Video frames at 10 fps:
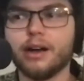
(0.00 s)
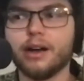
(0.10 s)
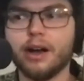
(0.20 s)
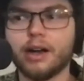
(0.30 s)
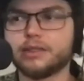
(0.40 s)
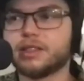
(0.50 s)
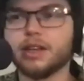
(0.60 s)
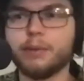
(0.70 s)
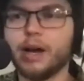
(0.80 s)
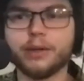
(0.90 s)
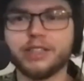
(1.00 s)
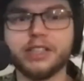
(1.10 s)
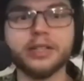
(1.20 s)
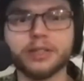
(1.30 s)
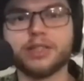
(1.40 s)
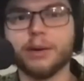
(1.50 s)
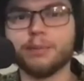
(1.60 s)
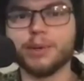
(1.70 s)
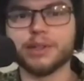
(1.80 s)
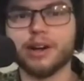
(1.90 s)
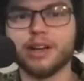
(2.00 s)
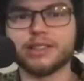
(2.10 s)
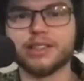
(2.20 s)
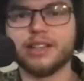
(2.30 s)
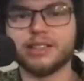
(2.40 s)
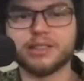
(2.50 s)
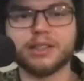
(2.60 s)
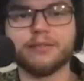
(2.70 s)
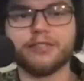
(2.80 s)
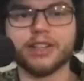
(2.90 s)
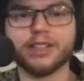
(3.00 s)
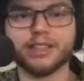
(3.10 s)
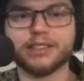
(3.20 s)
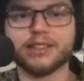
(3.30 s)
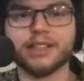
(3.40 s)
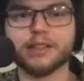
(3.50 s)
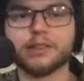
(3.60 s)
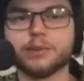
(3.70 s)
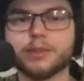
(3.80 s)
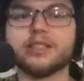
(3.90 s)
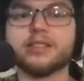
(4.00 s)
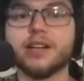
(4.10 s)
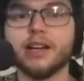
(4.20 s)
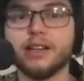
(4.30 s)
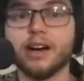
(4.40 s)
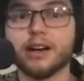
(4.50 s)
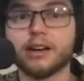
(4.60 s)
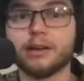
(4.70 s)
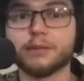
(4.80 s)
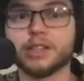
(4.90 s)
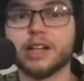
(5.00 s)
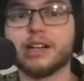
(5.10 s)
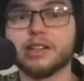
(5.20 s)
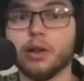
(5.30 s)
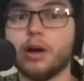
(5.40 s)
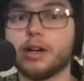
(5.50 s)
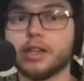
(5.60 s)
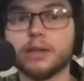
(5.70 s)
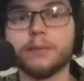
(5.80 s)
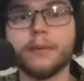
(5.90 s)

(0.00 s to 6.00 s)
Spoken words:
I somehow had just stumbled across the desktop version of sneakers, which is nike.com/launch.